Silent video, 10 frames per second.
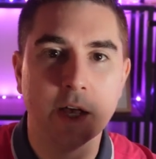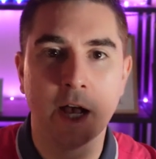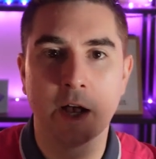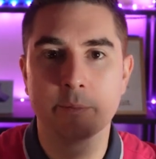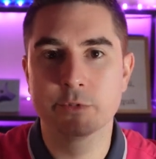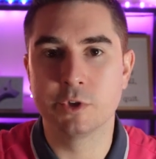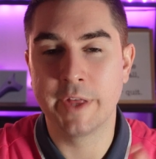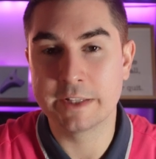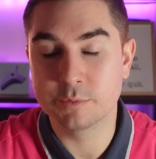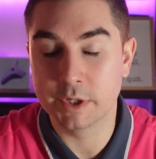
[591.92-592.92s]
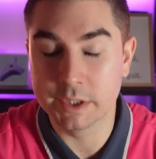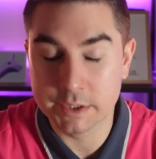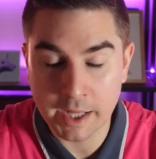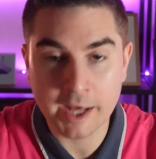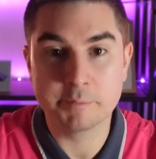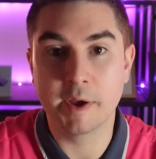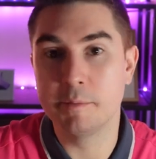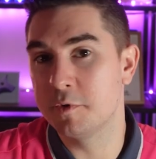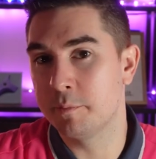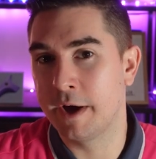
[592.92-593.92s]
Um, so that's what a lot of my
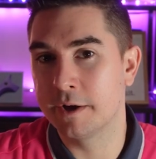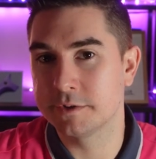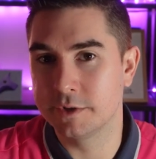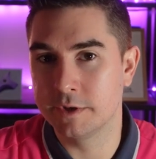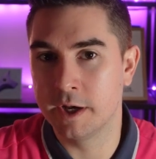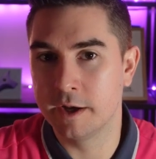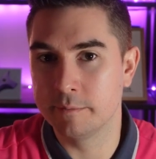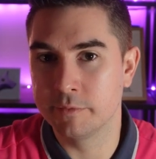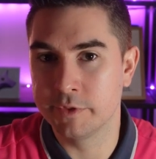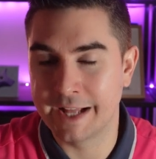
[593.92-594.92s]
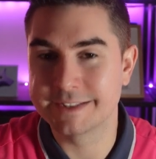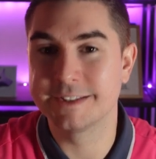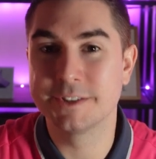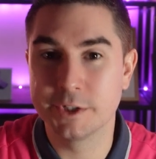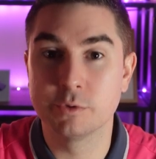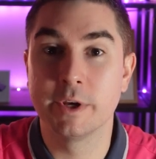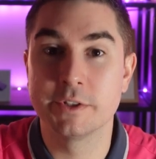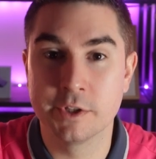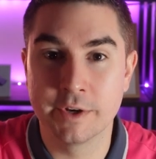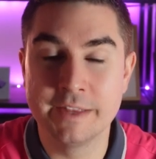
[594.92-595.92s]
move-up buyers, um, that's the
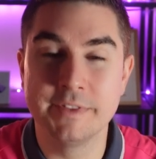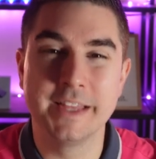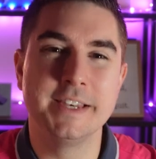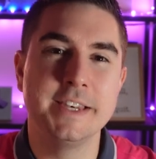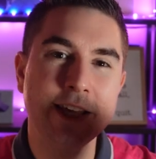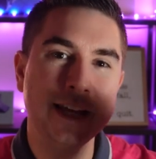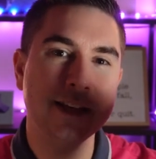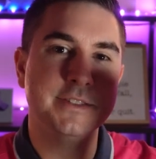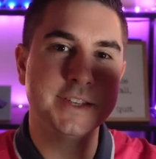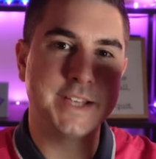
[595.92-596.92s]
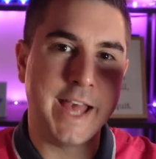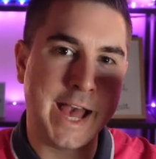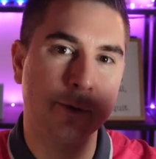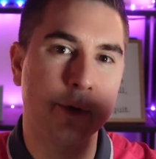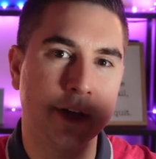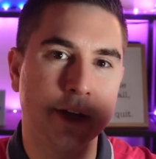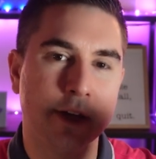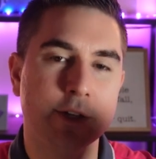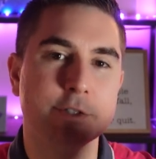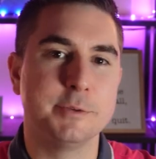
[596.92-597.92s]
situation they're in. They need this equity
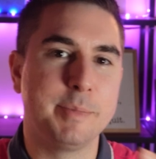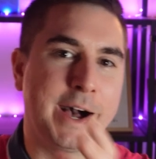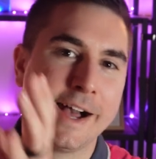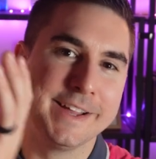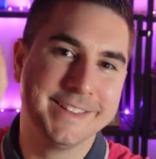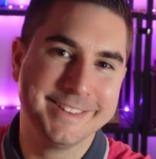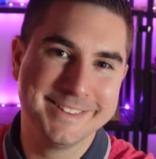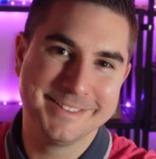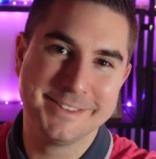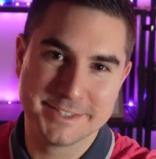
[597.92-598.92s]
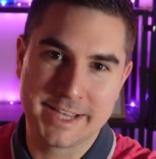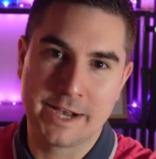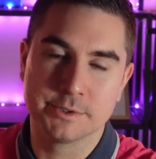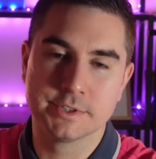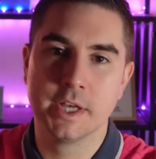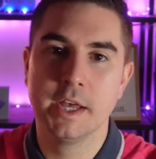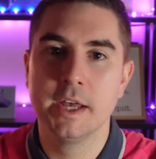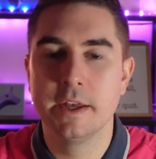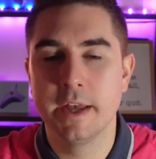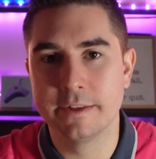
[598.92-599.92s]
to buy this house.
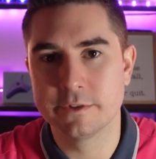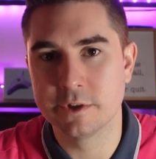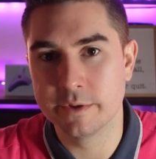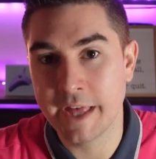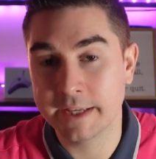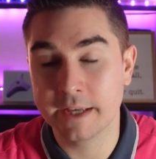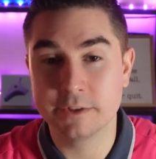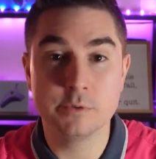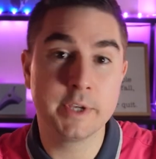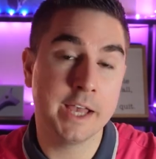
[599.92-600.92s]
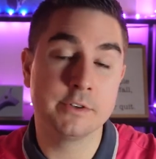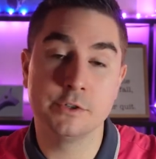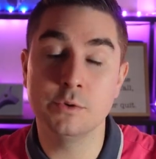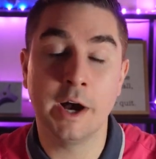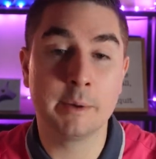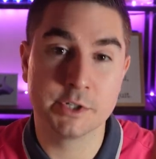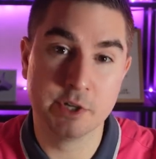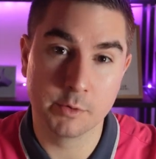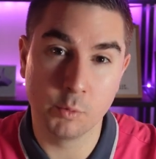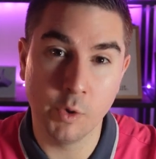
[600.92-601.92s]
And so in that case, you can't do option
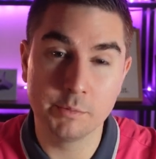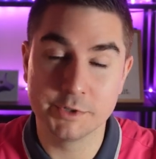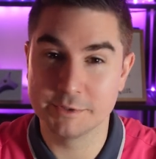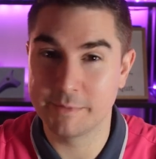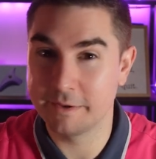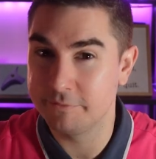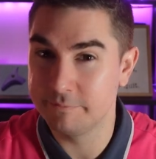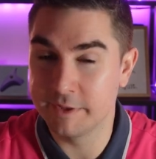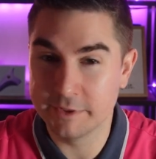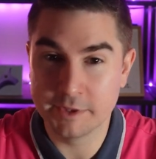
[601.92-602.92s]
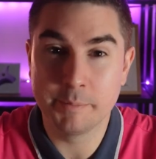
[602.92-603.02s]
number one, which is my the, the